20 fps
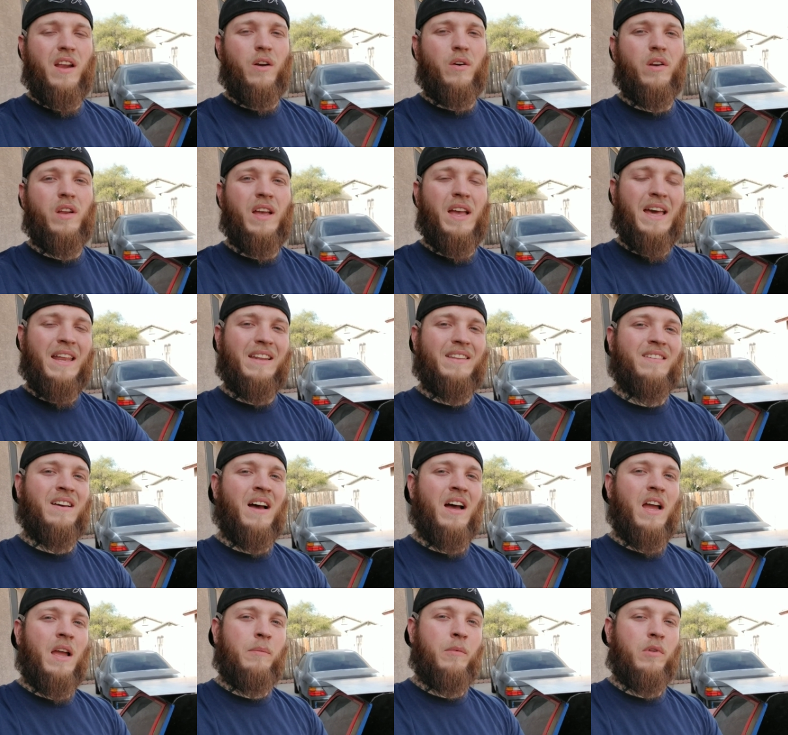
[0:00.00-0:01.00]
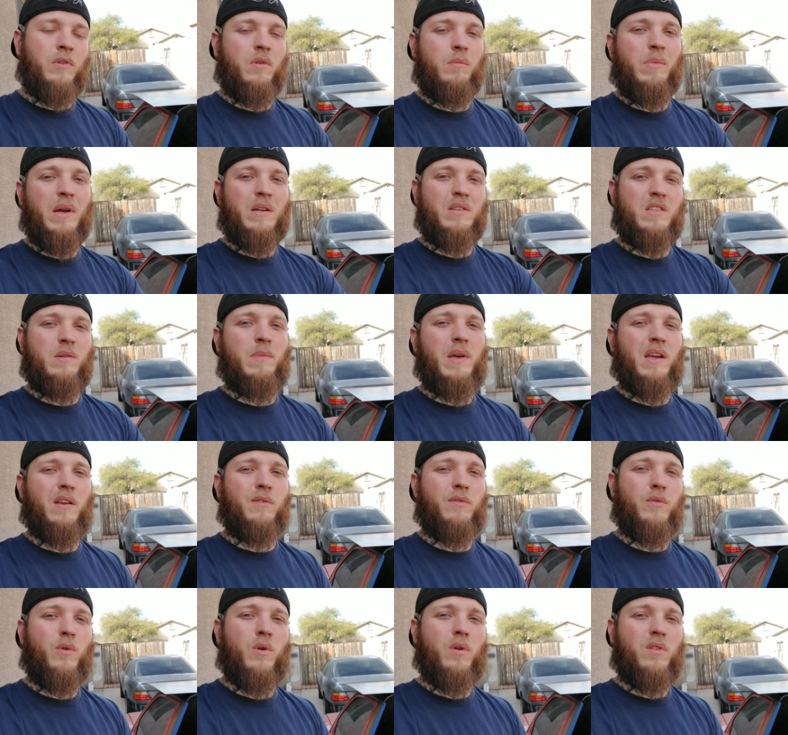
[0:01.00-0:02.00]
area at a time other than bouncing back
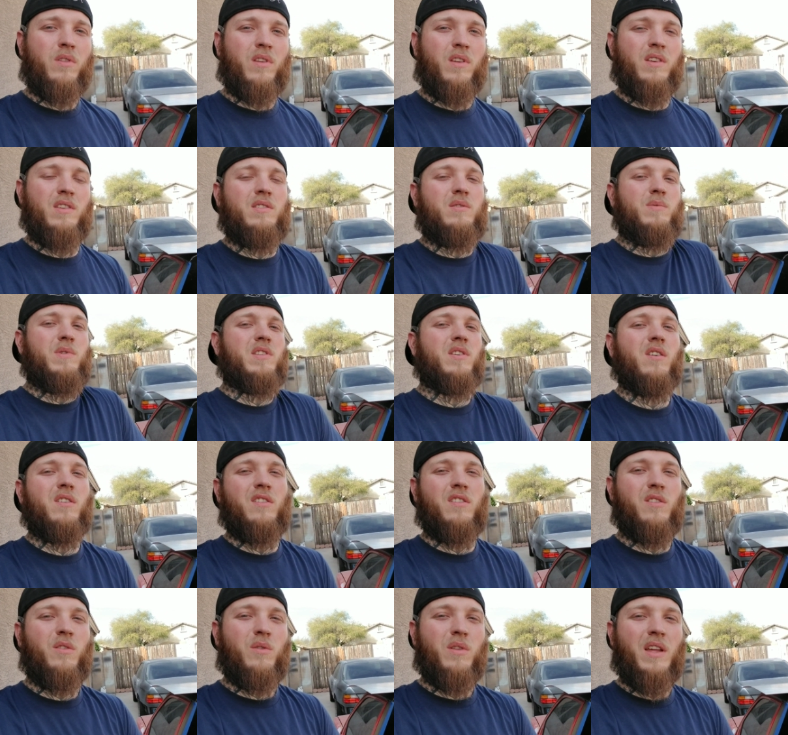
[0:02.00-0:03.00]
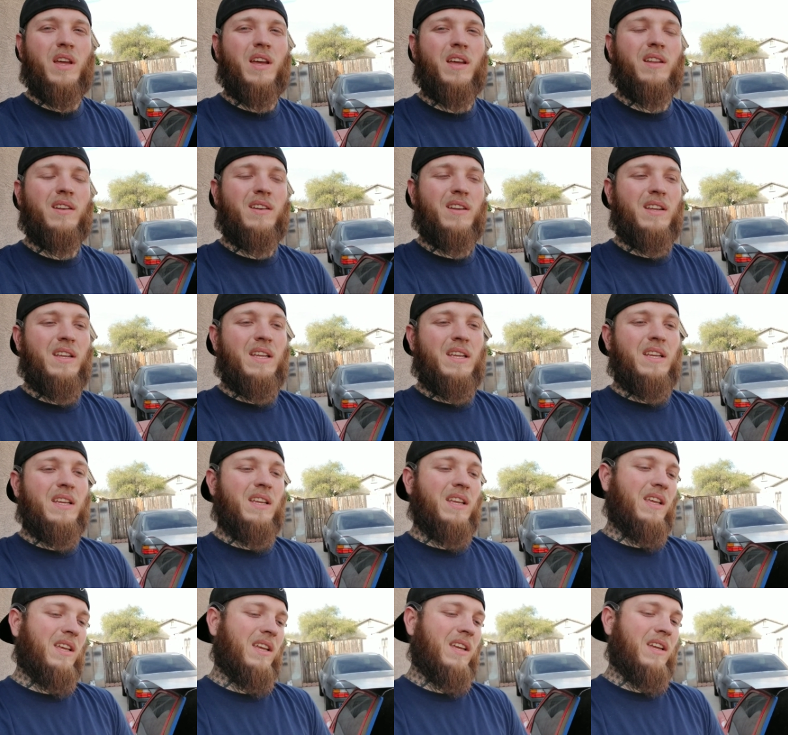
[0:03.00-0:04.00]
and forth, because we started to do that,
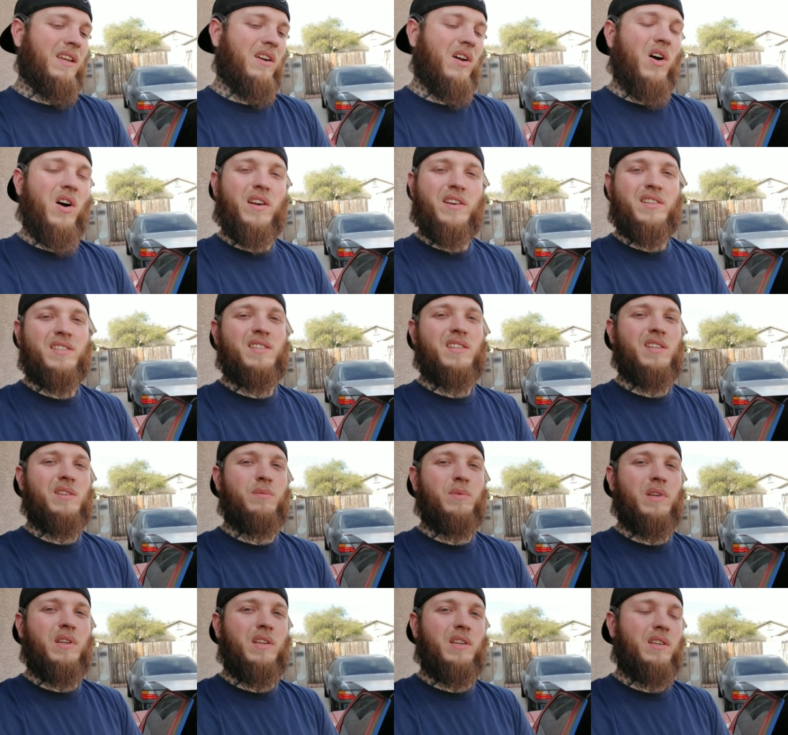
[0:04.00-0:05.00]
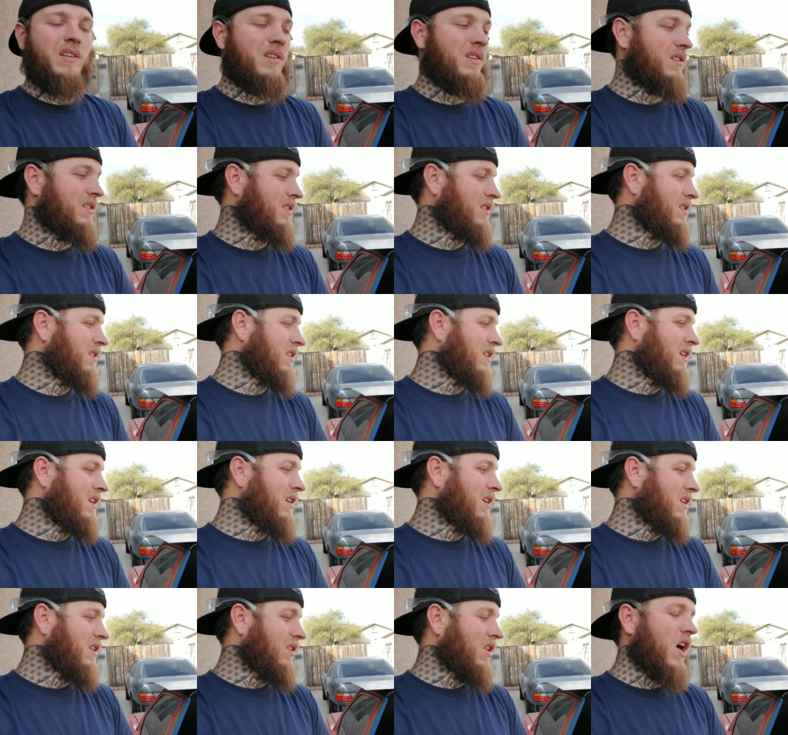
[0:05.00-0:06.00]
and honestly, we
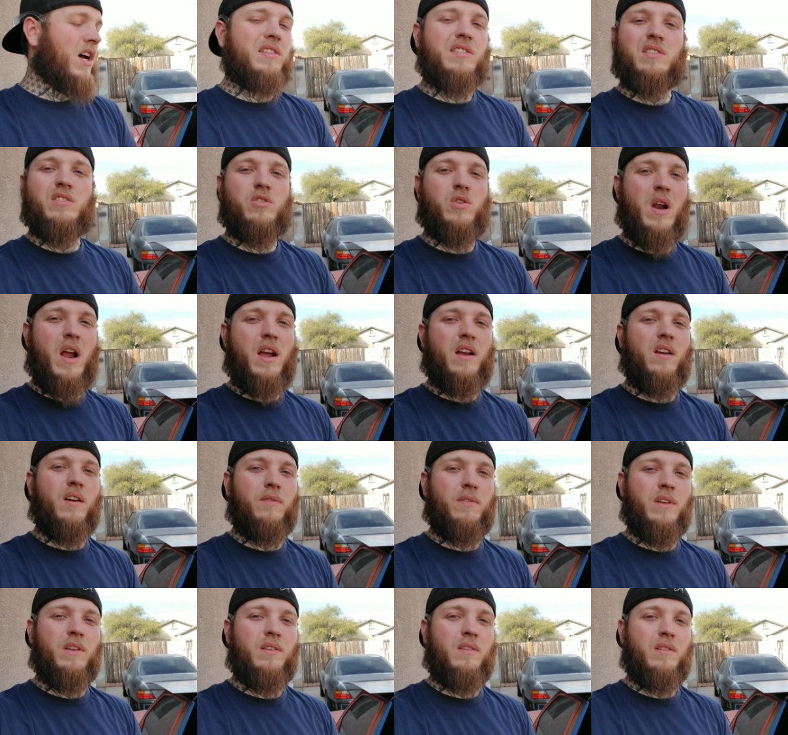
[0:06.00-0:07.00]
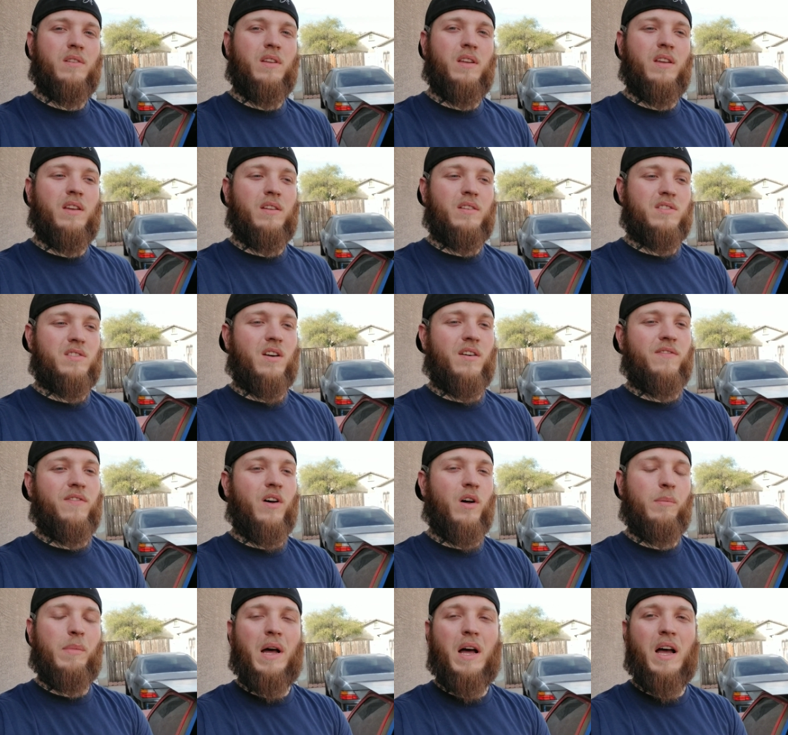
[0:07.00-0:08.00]
lost track of it and started
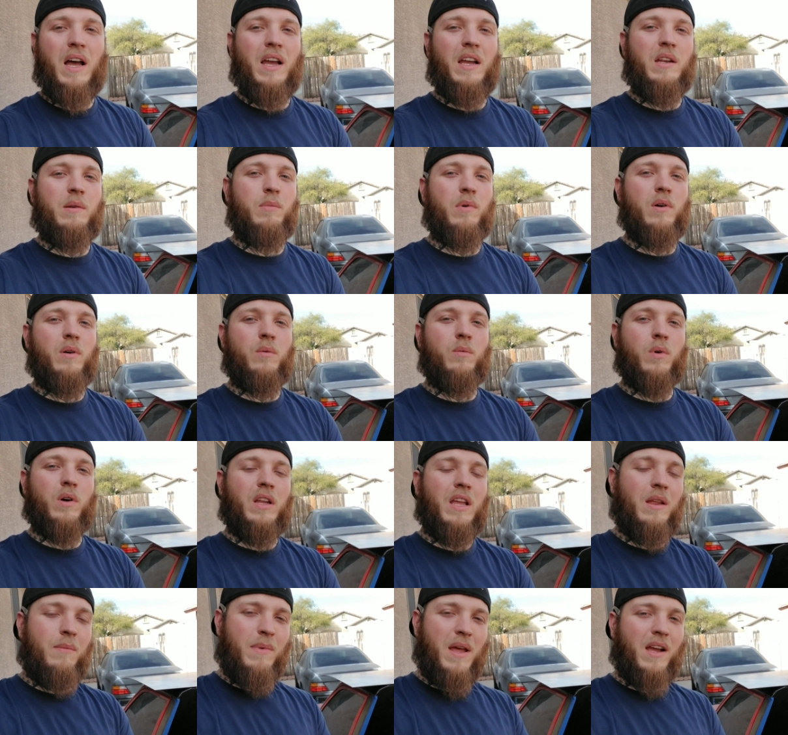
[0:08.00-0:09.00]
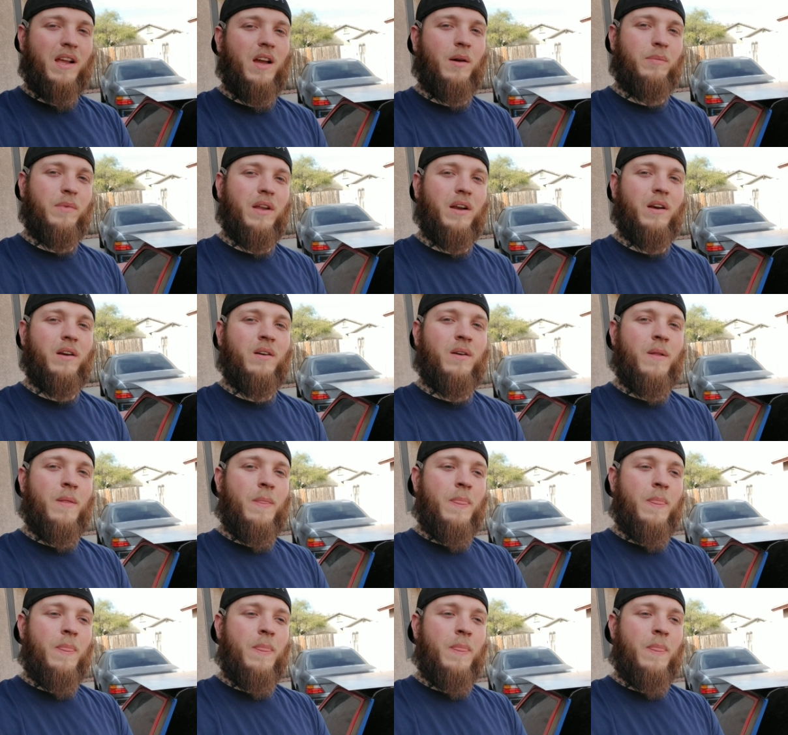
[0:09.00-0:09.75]
falling behind, but we're getting back up there.